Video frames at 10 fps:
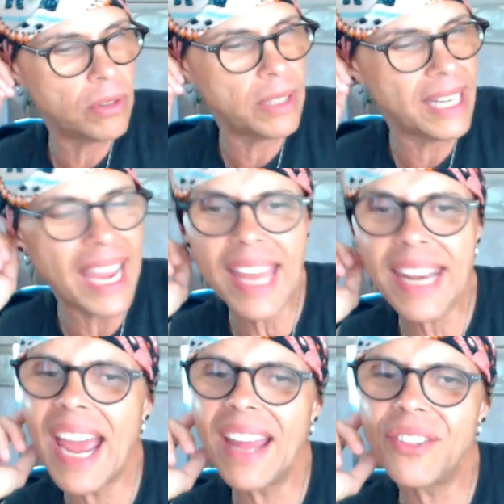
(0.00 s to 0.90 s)
they can't
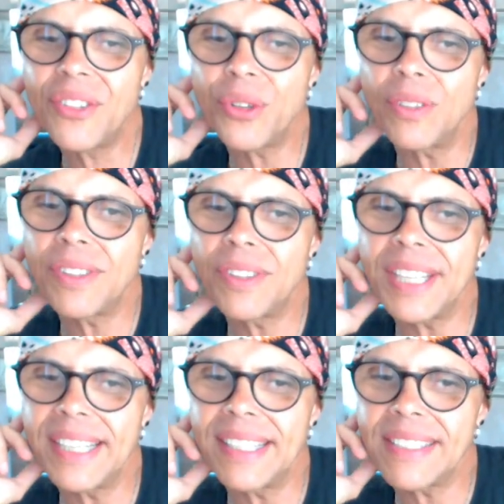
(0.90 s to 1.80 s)
handle
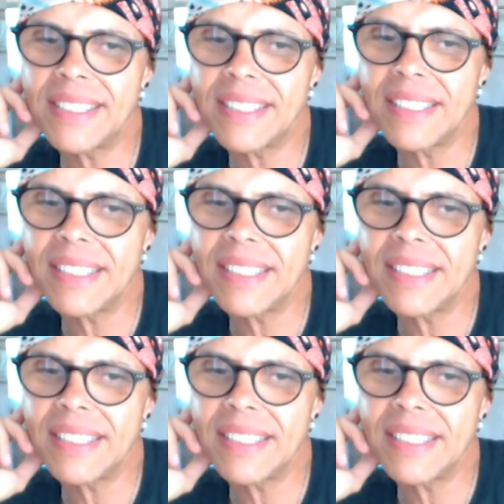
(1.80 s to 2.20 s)
things.